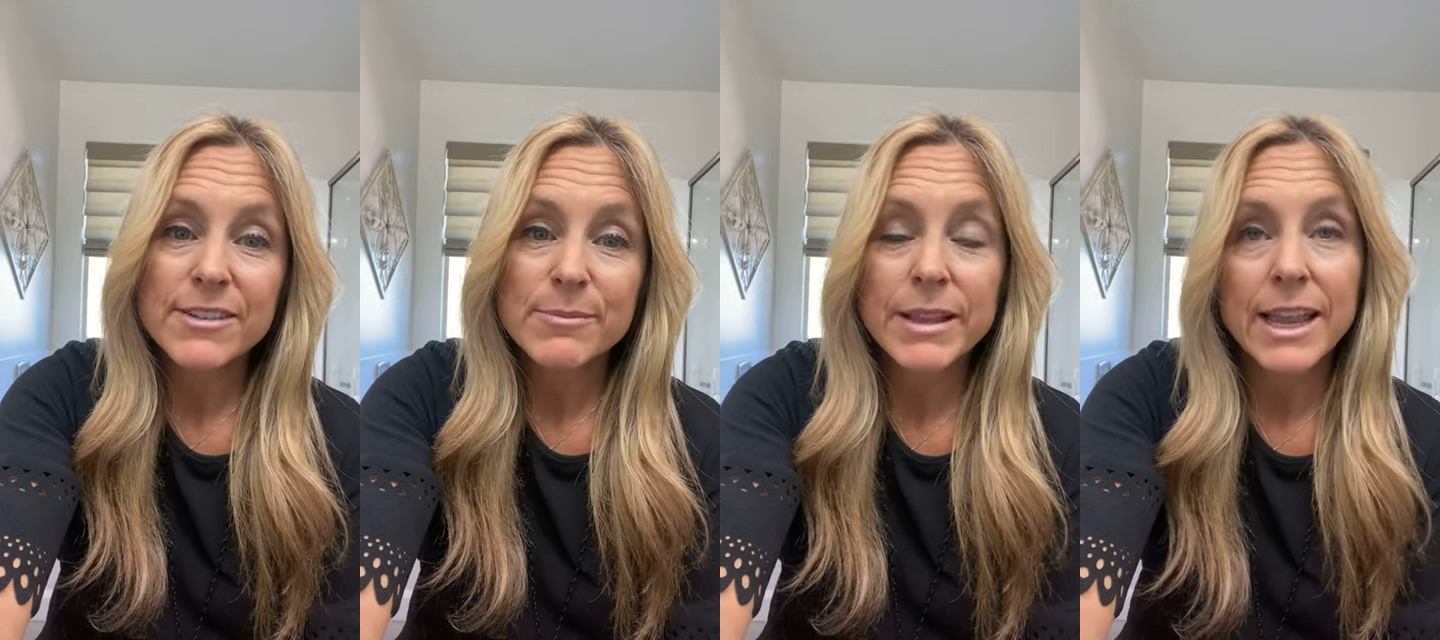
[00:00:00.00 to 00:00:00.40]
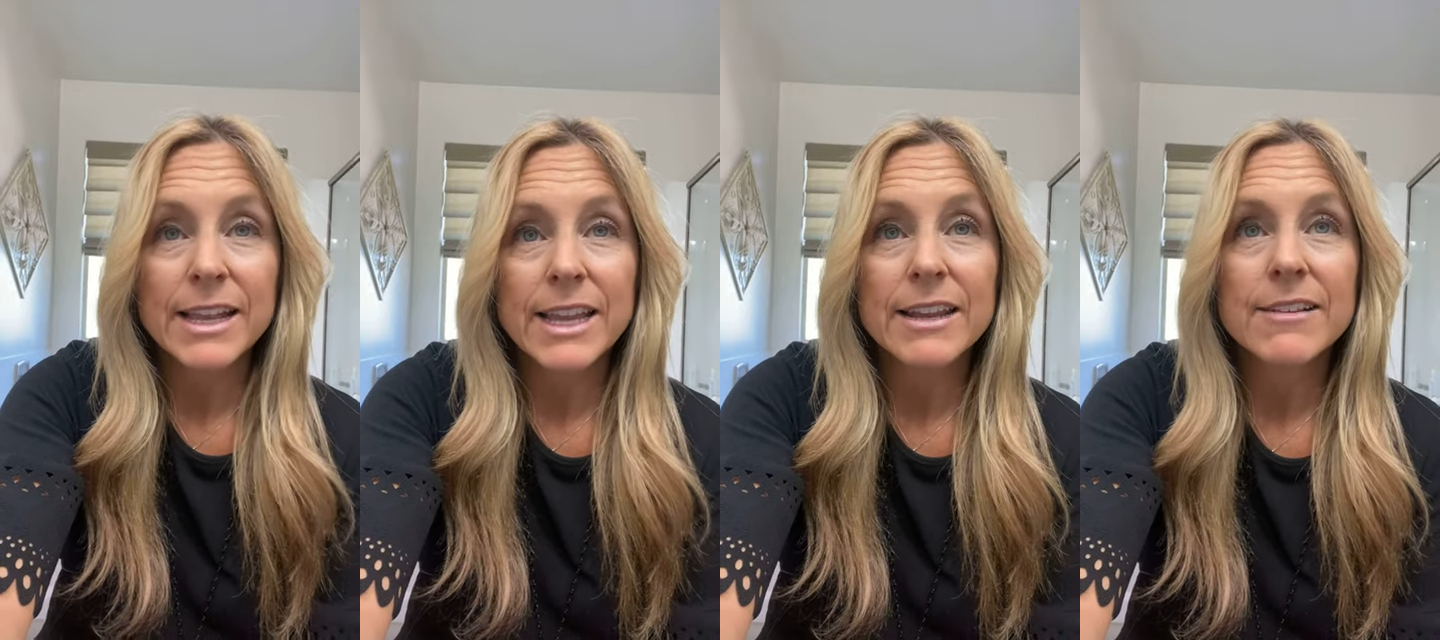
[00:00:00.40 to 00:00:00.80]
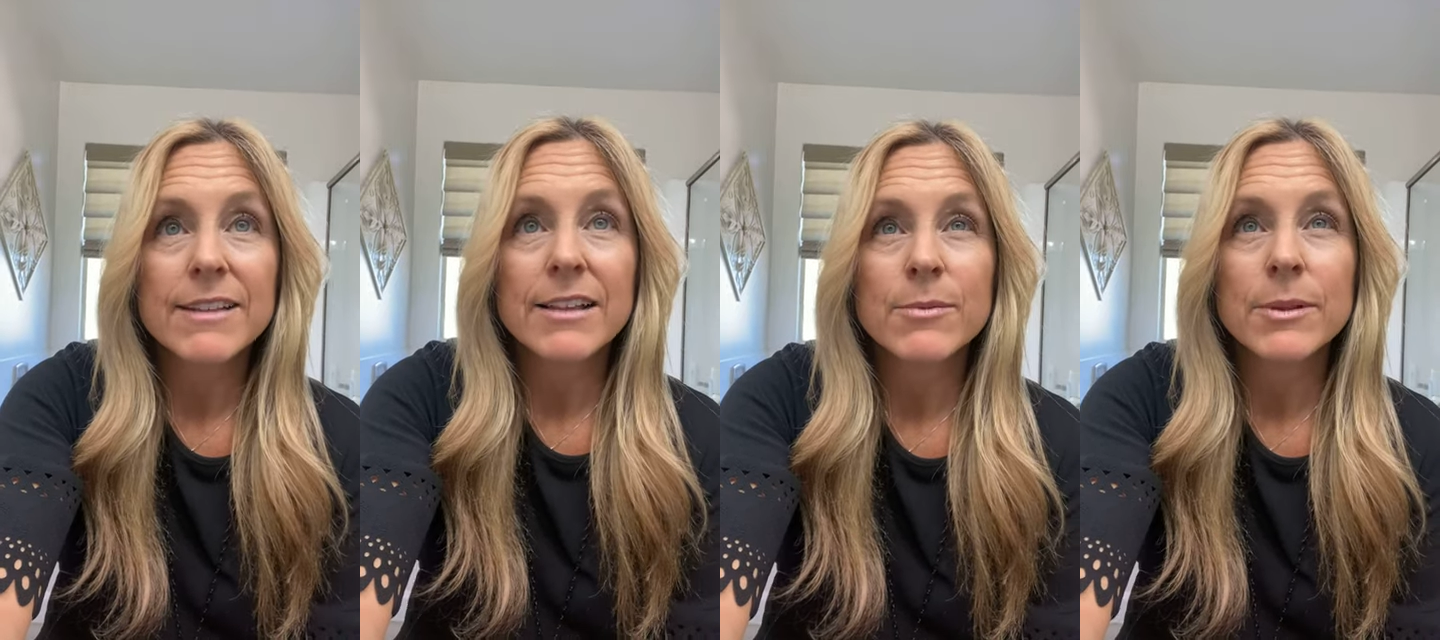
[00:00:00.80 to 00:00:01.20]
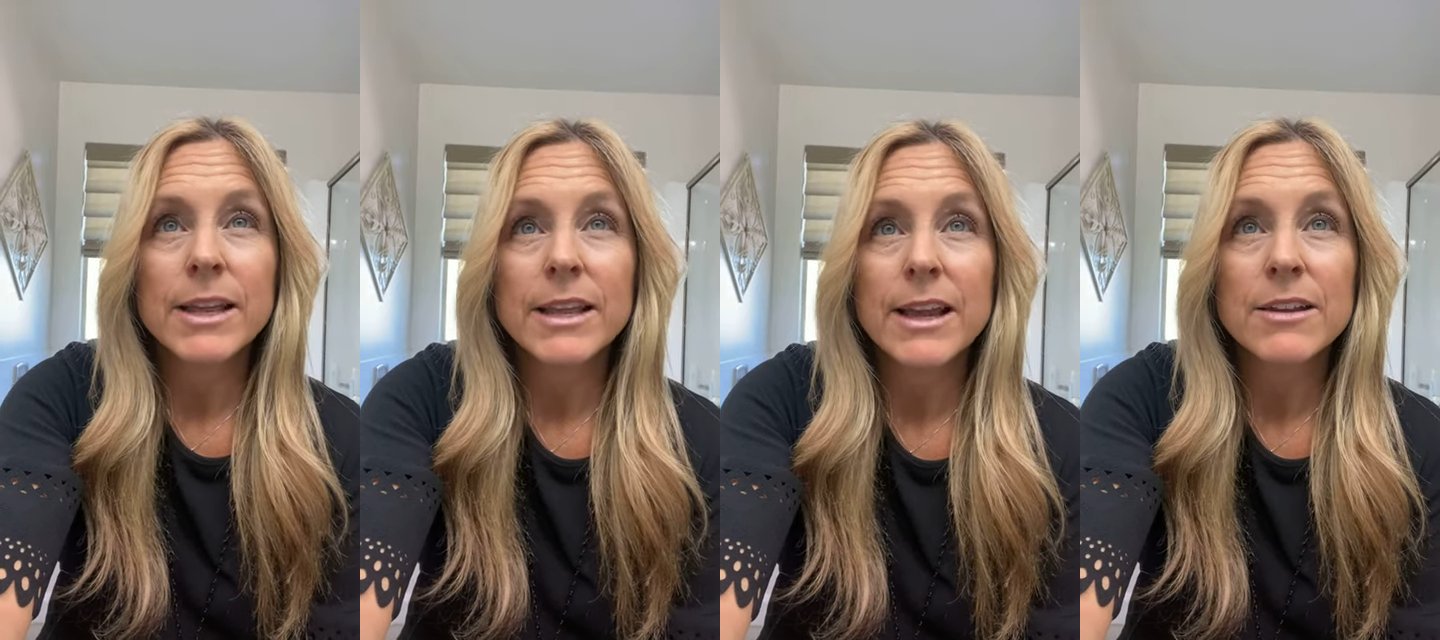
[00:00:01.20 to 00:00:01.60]
planning because that's what
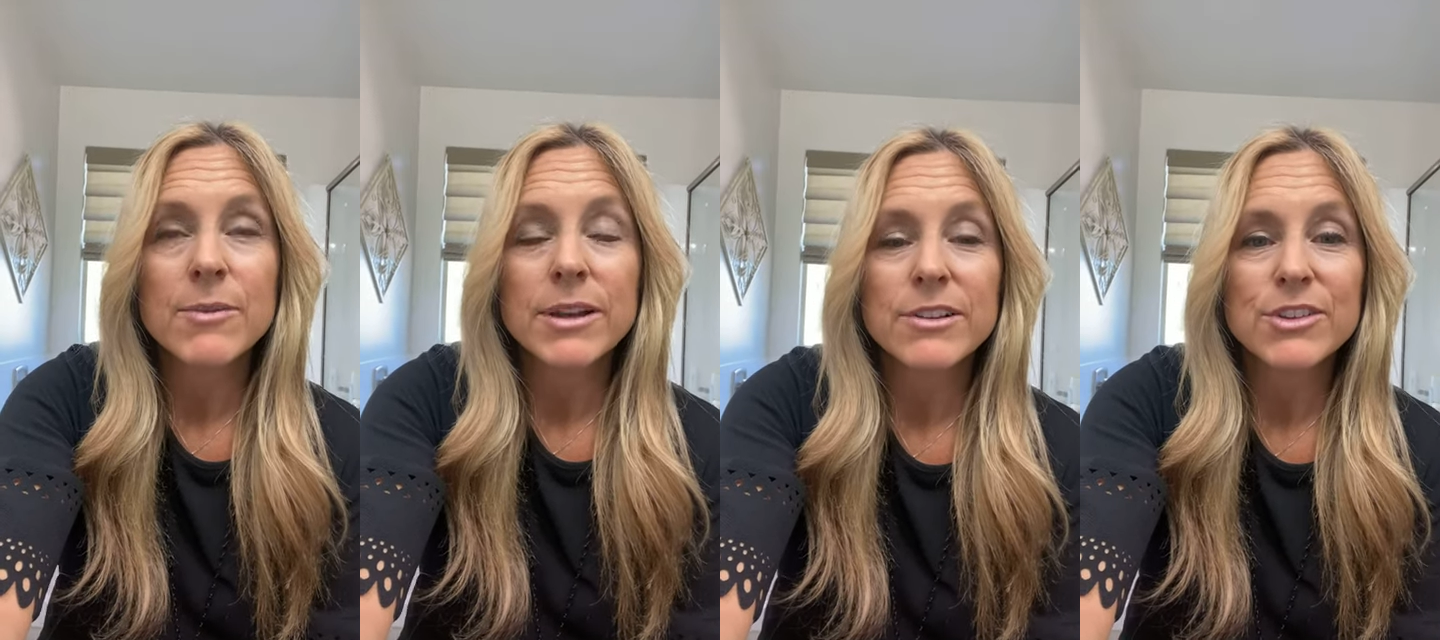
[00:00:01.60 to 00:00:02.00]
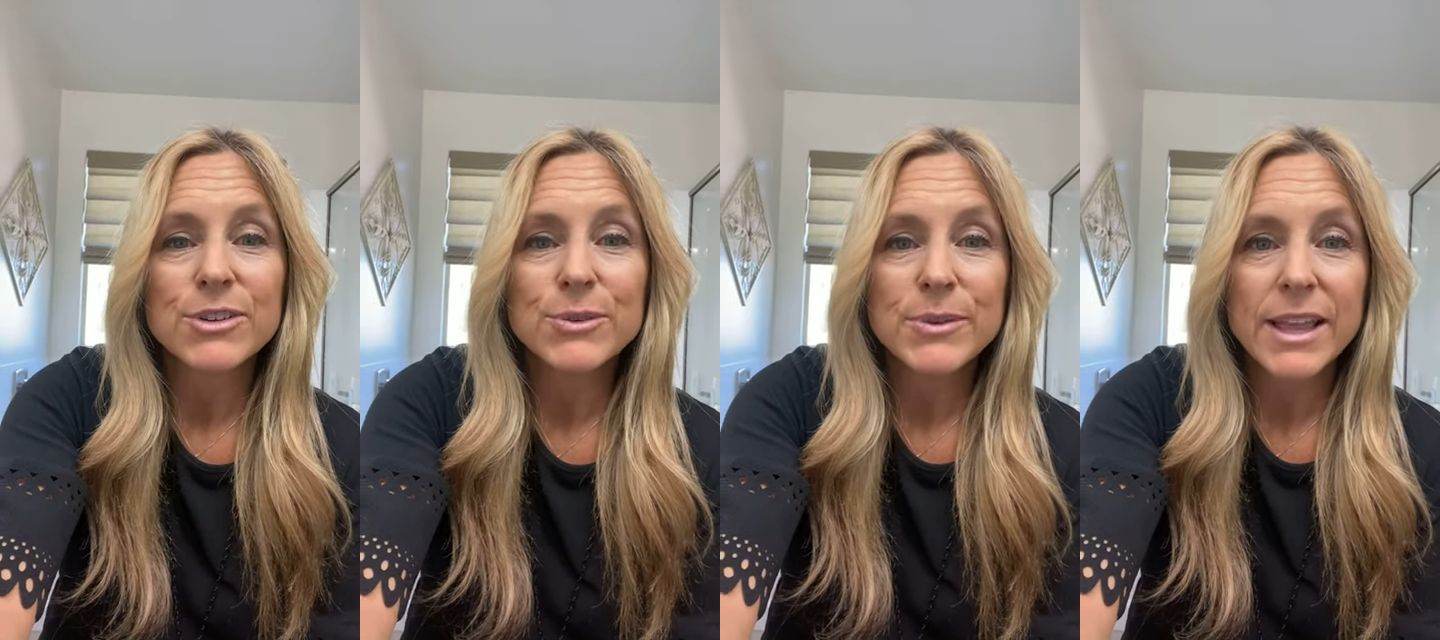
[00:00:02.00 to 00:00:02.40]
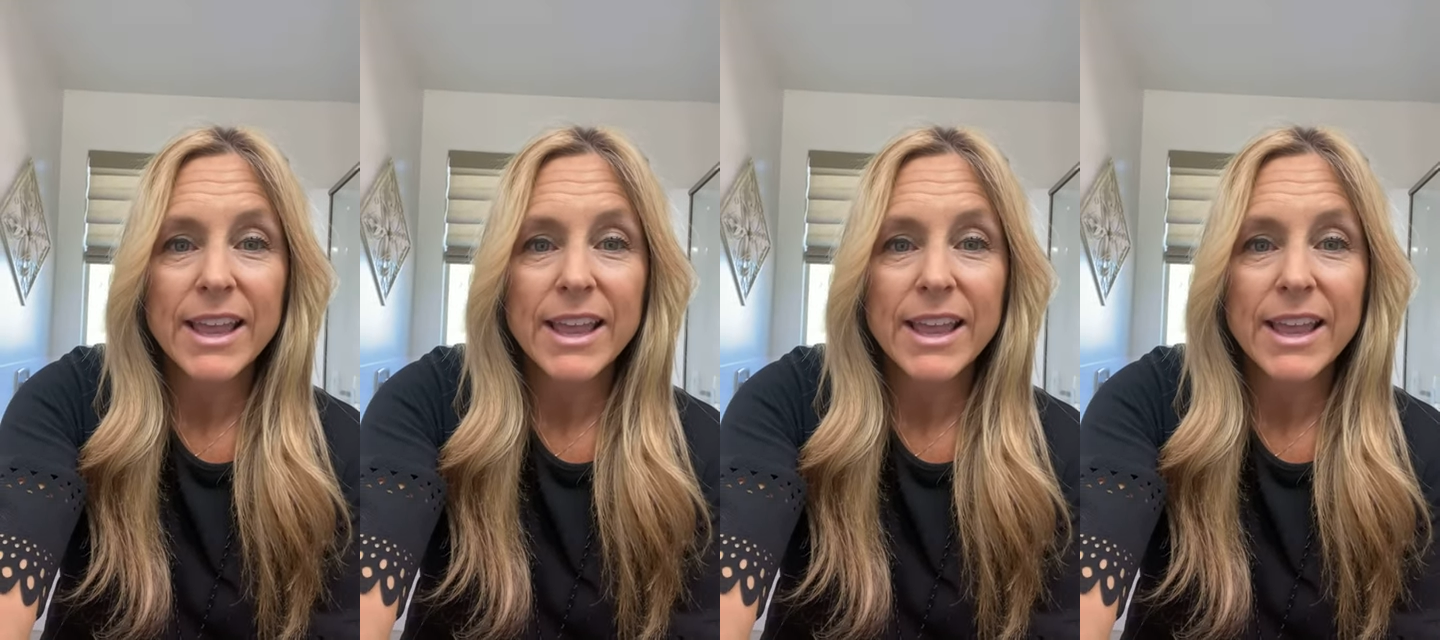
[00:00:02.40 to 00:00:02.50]
I kind of want to do